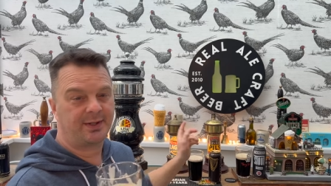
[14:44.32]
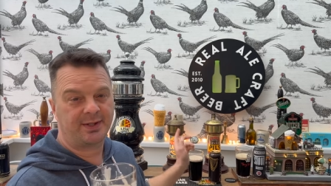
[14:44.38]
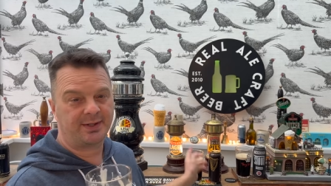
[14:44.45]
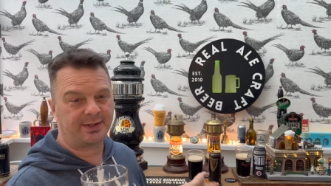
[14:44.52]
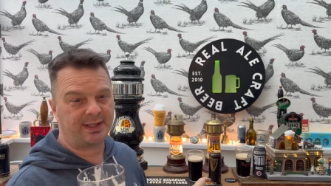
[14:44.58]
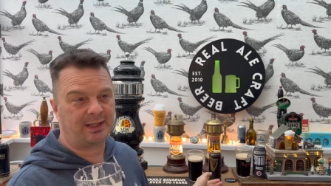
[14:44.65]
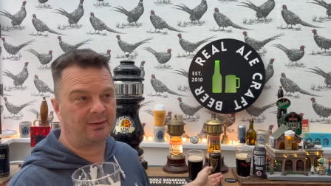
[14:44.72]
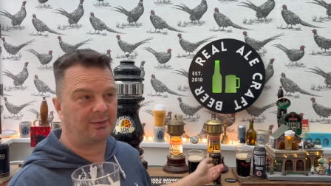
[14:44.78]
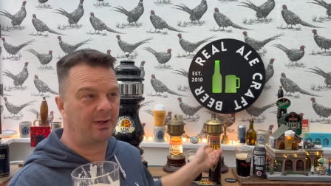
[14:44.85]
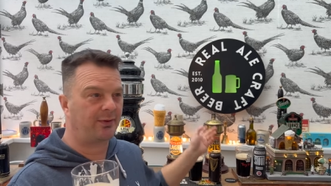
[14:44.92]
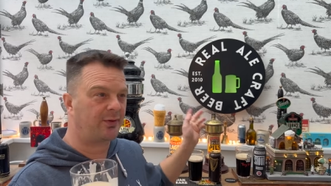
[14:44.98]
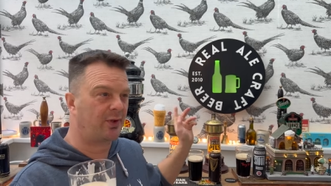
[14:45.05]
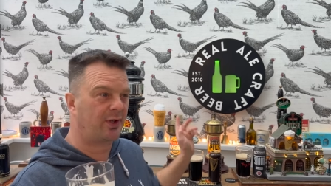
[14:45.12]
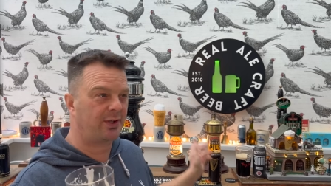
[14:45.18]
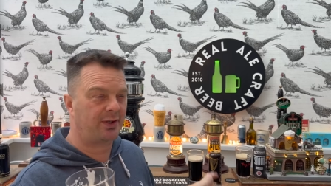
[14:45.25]
Stout. I've
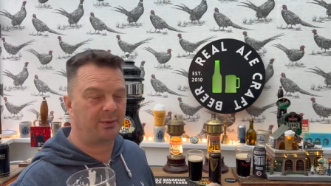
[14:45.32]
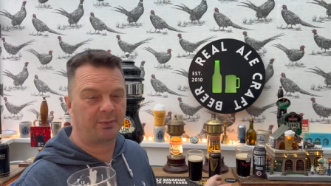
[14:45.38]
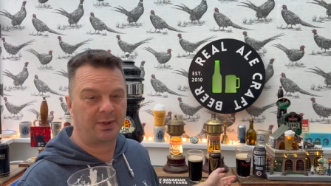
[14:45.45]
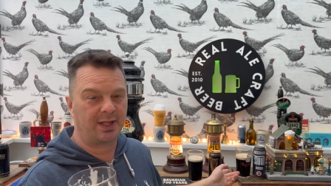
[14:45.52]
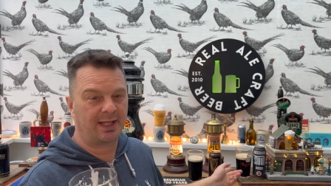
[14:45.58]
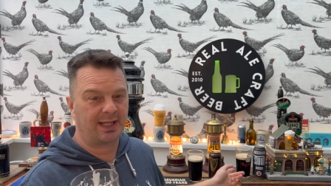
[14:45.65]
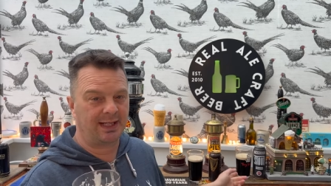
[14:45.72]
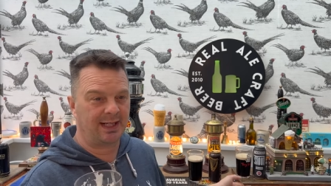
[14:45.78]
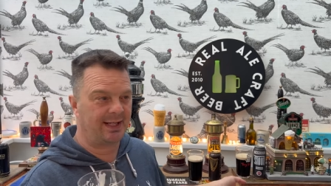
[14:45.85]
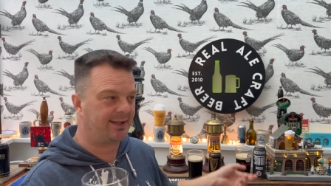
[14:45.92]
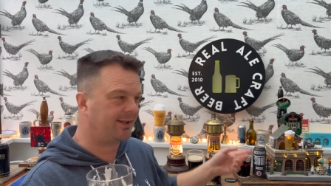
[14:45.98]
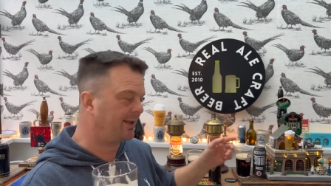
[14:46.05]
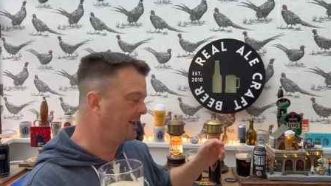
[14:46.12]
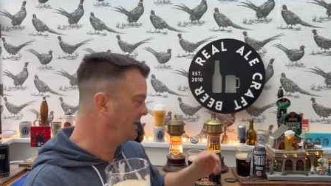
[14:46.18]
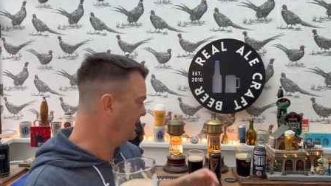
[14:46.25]
tried it with the
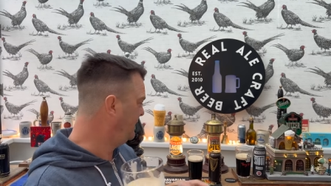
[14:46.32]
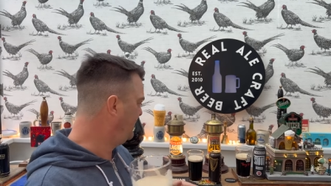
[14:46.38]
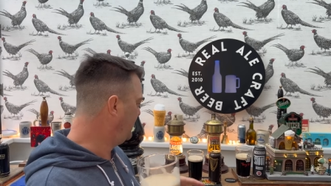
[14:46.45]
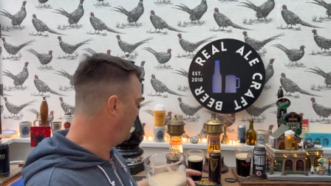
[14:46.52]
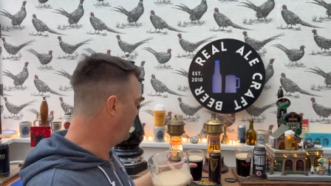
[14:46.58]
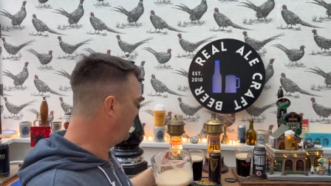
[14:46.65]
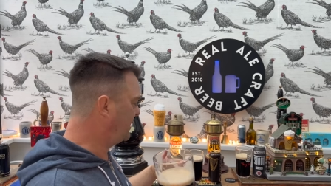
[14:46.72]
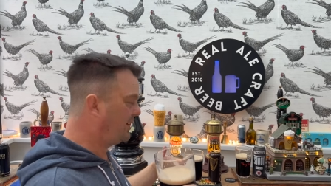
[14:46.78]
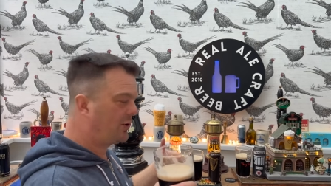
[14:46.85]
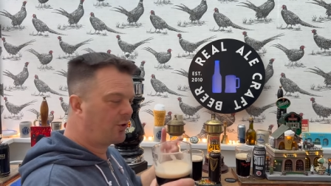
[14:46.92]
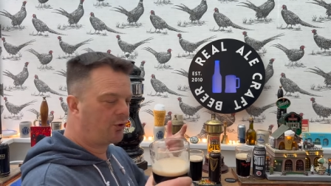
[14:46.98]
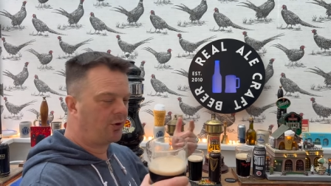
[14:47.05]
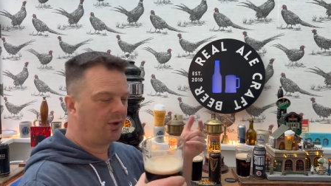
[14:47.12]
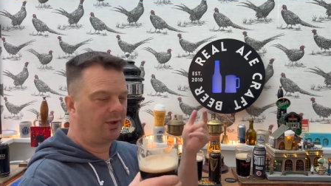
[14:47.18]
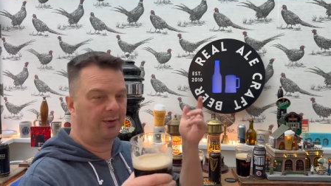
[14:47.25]
Guinness. I'm going to
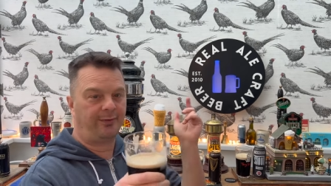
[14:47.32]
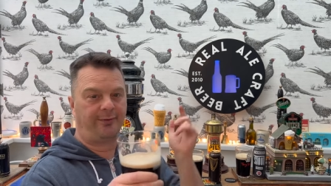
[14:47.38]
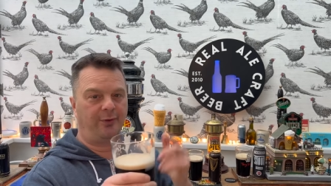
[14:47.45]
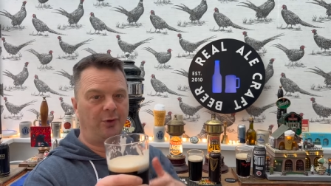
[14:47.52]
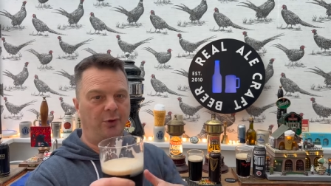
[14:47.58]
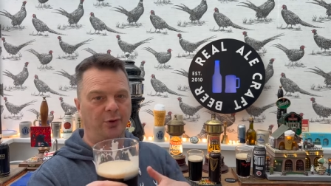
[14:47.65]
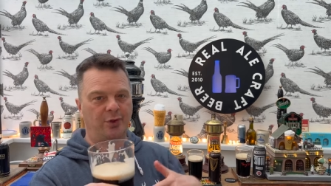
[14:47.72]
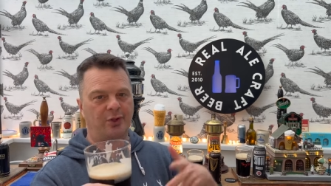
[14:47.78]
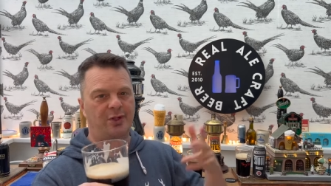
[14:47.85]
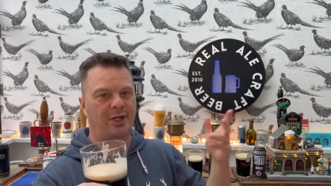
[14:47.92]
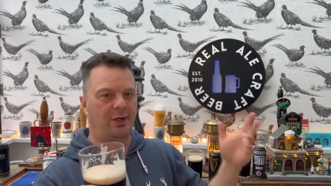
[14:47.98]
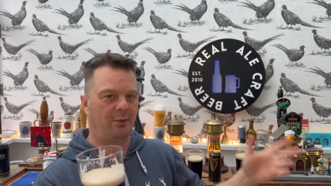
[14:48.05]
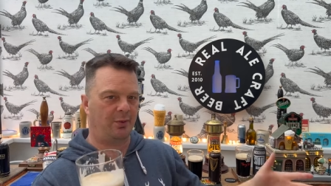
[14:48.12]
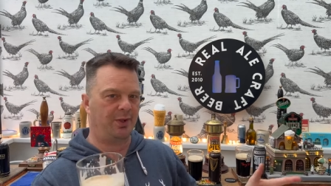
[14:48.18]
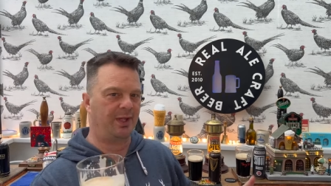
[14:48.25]
try the forged
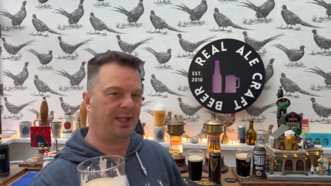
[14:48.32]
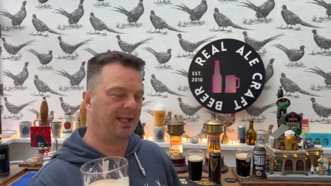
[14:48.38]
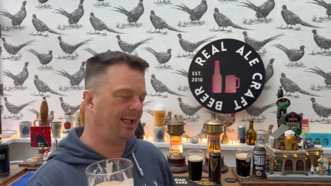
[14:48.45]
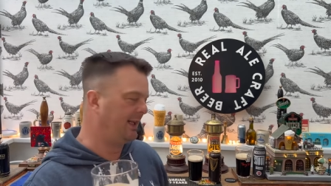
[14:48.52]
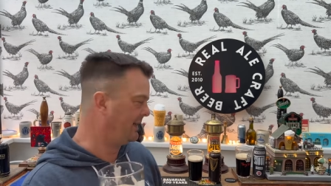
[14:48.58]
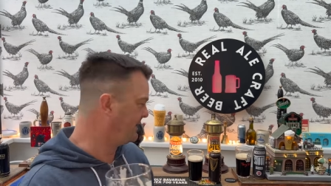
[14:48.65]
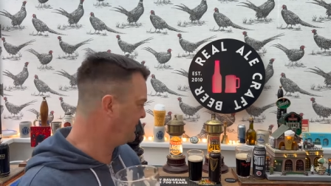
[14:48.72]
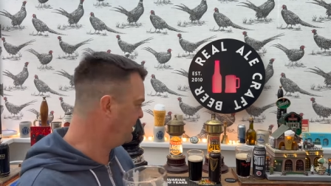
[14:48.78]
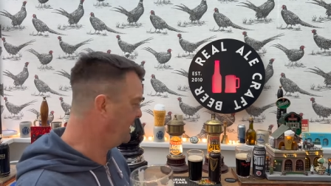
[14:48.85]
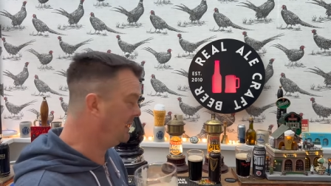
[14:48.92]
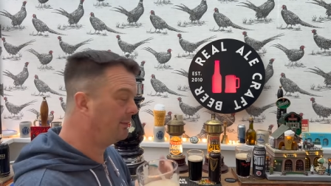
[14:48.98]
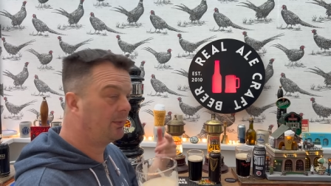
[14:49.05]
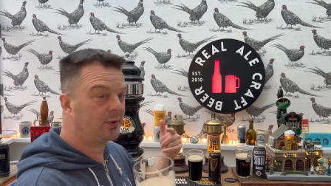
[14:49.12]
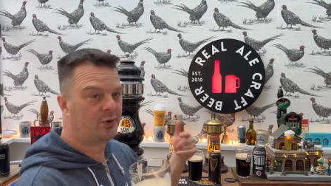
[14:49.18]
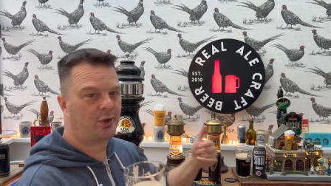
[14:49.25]
stout with the Guinness and I'm
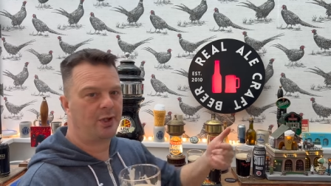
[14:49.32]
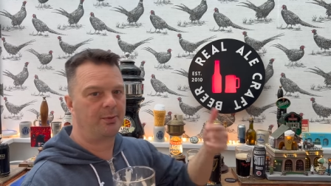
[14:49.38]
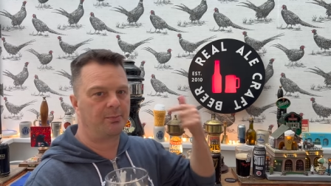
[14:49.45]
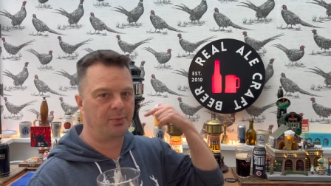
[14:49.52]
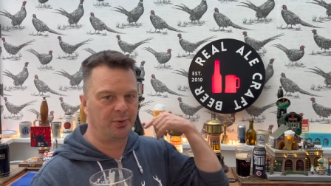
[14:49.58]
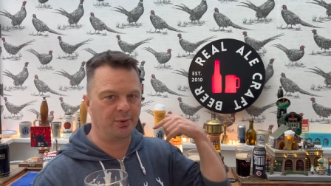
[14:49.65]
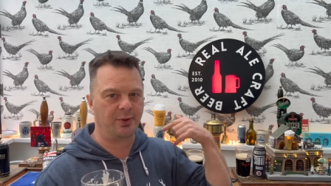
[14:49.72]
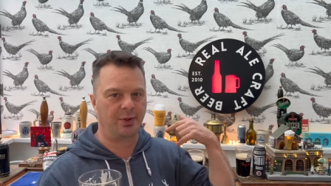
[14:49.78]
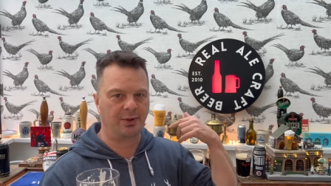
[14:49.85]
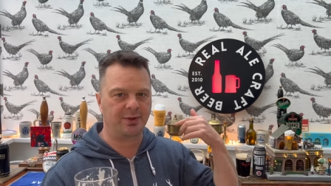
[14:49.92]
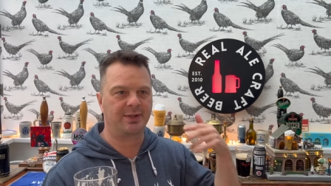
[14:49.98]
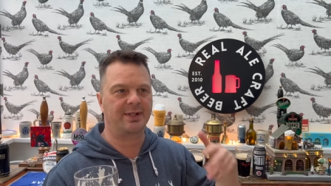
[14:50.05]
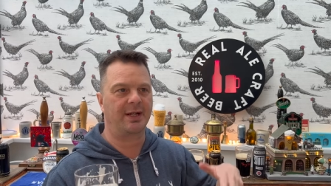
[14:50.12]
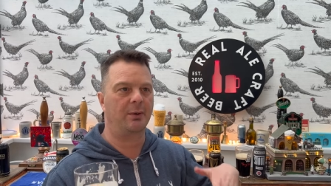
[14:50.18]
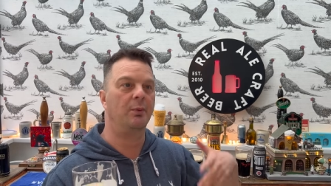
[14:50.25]
going to try the brewdog
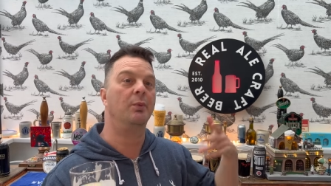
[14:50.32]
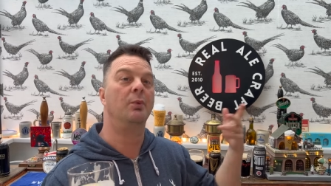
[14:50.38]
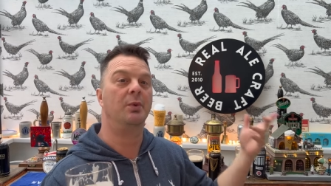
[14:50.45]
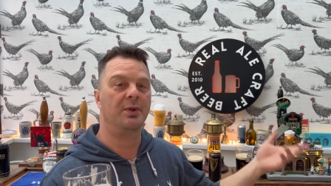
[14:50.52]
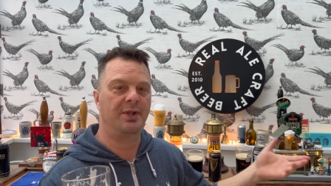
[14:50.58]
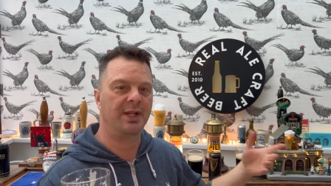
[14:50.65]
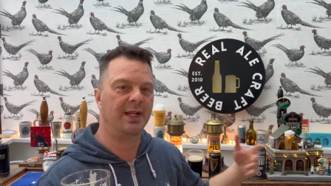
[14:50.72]
stout with the